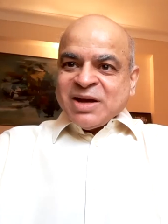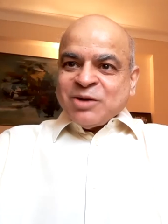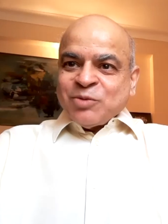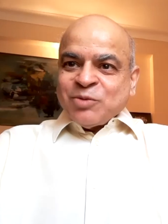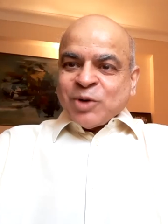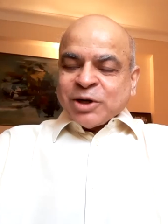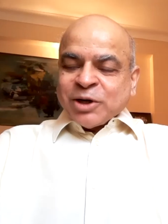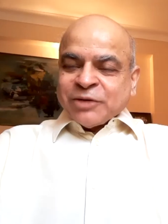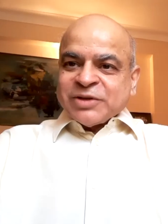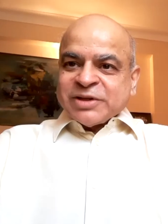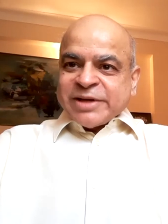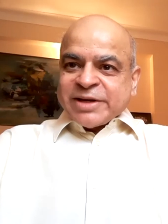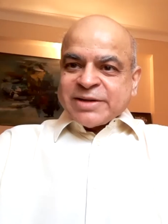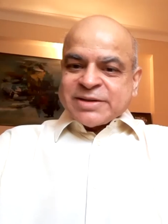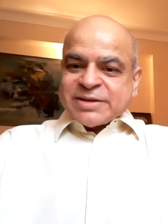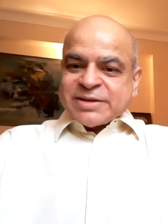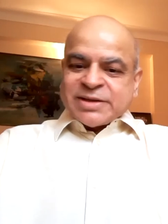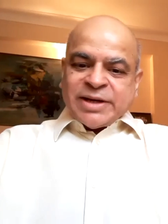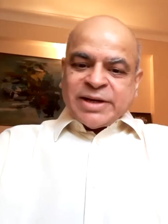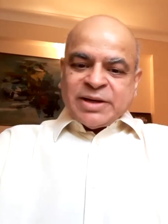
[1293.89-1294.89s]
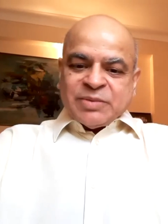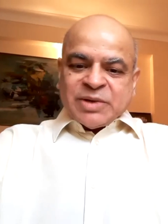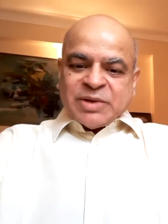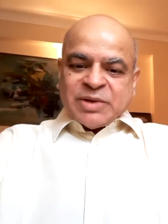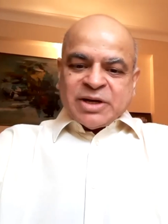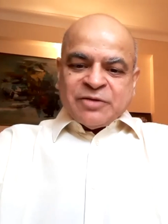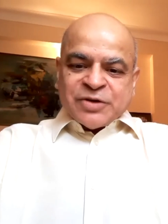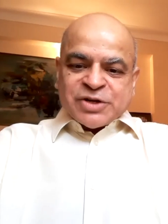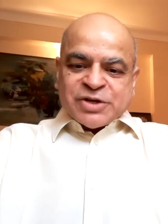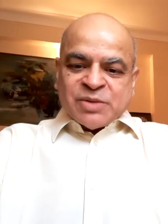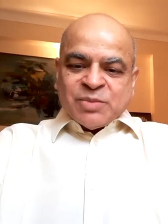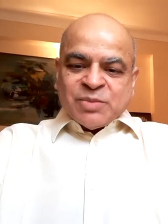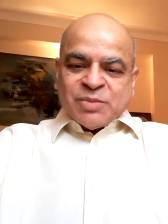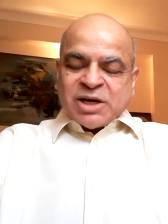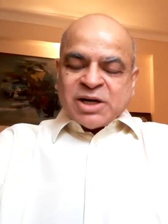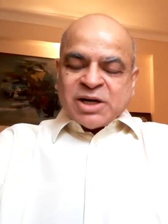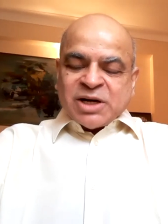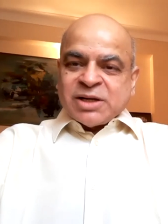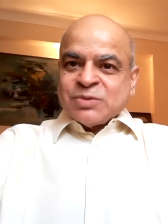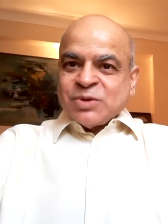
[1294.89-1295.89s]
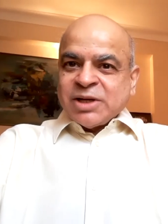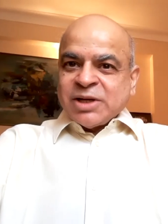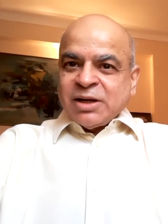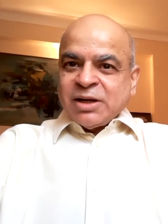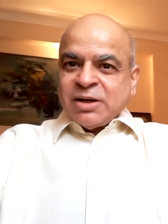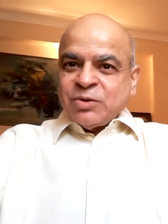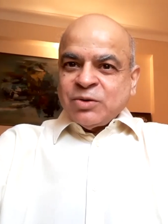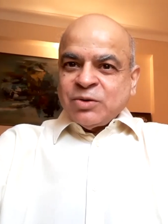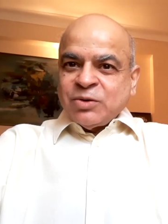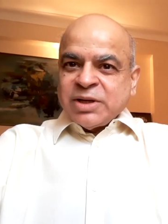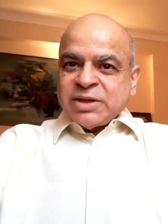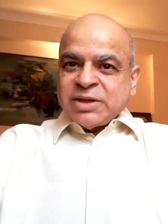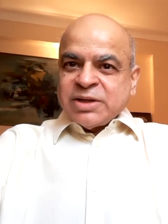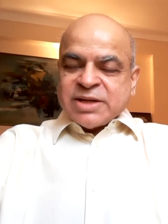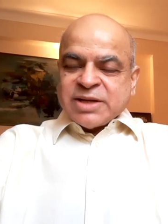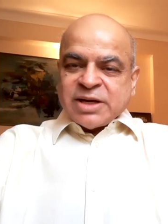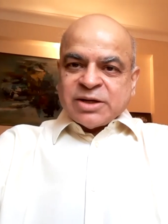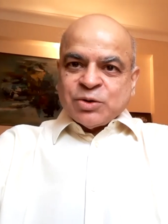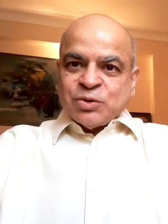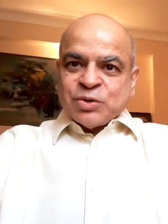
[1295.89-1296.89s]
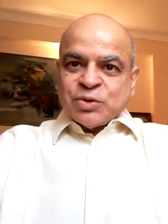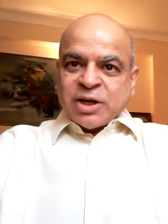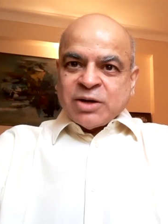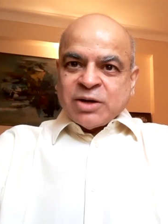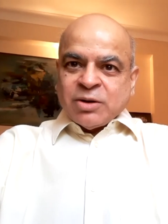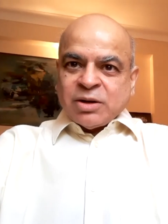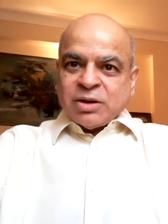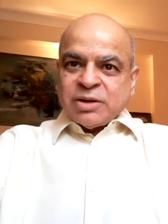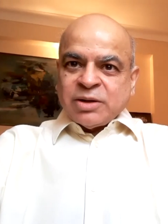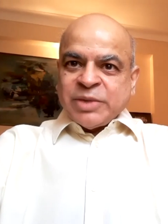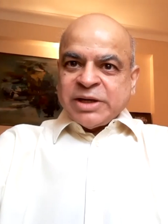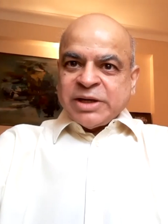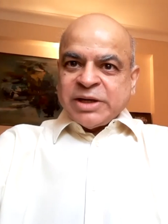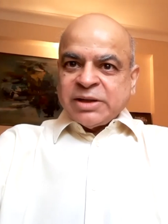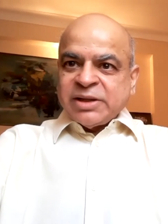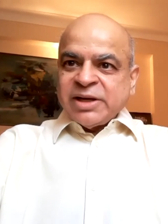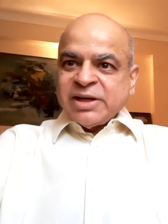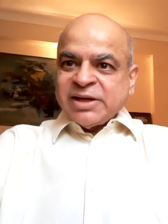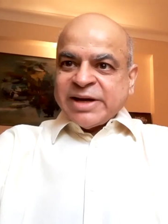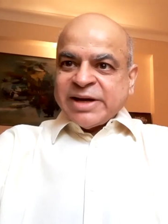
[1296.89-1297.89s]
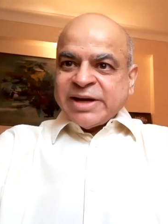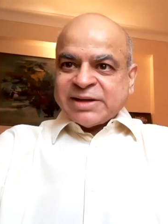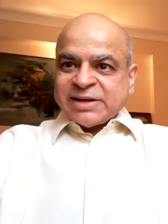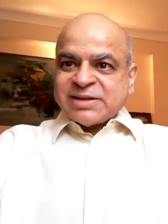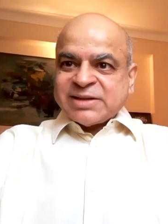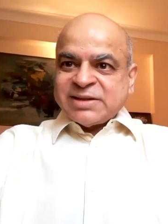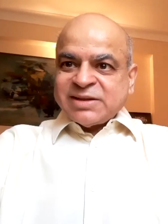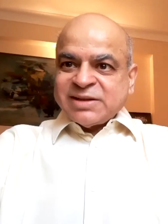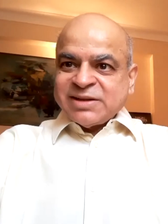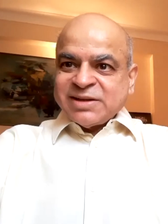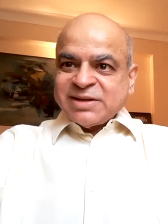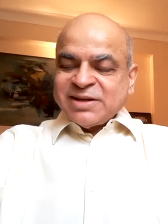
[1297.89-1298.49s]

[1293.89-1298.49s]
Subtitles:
One of the things the efficient markets would tell you is that you cannot beat the index.